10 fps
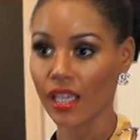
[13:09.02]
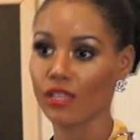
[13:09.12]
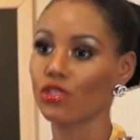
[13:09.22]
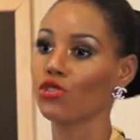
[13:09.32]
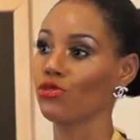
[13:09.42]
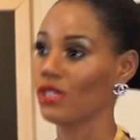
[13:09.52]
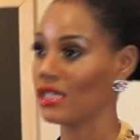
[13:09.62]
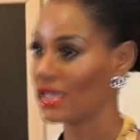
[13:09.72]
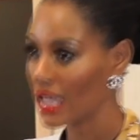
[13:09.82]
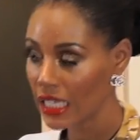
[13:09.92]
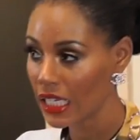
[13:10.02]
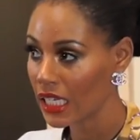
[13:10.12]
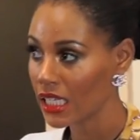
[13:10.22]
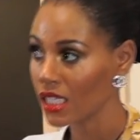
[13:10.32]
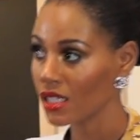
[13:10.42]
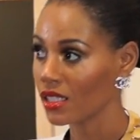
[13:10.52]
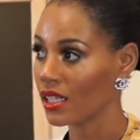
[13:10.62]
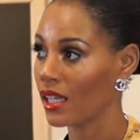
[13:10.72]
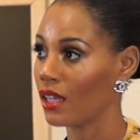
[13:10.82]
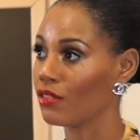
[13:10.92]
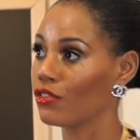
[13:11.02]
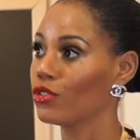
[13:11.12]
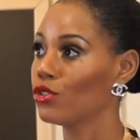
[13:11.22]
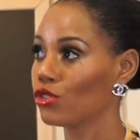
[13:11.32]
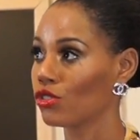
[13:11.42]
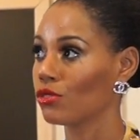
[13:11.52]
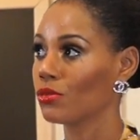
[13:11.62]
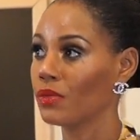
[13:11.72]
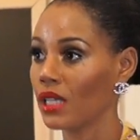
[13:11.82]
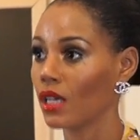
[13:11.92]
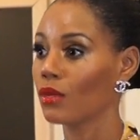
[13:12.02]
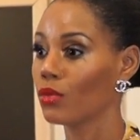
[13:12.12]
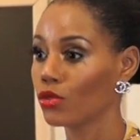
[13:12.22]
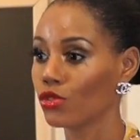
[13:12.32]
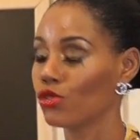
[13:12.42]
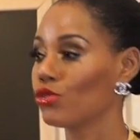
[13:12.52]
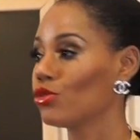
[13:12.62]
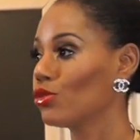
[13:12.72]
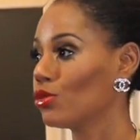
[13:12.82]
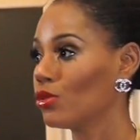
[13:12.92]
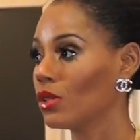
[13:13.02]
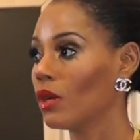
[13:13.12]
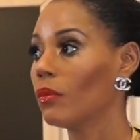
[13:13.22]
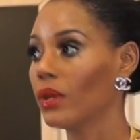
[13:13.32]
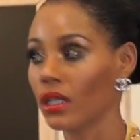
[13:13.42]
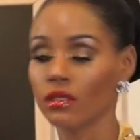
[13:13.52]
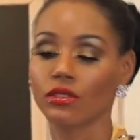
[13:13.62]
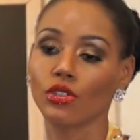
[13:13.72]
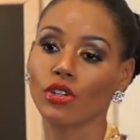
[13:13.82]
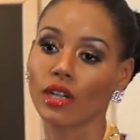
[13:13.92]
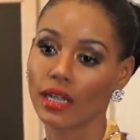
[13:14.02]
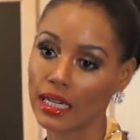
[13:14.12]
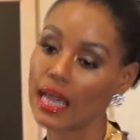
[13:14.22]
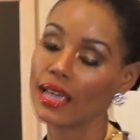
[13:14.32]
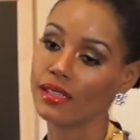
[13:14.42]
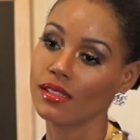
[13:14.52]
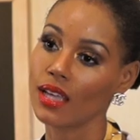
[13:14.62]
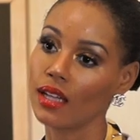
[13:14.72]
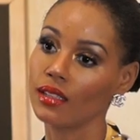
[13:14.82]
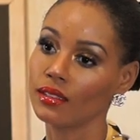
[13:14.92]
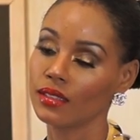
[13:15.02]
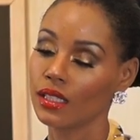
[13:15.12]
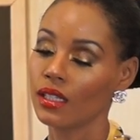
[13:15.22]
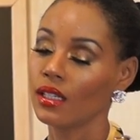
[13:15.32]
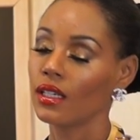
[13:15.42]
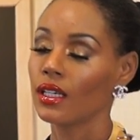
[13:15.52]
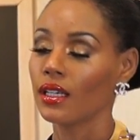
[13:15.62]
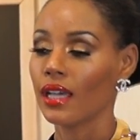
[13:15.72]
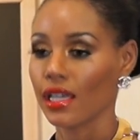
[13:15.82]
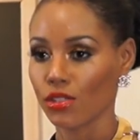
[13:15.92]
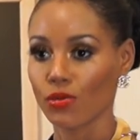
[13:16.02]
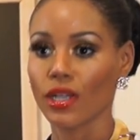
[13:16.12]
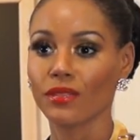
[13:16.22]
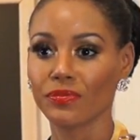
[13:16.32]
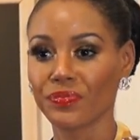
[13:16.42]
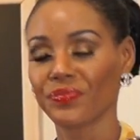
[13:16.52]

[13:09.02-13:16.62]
and to stay in, and for you to be able to build your clientele as well.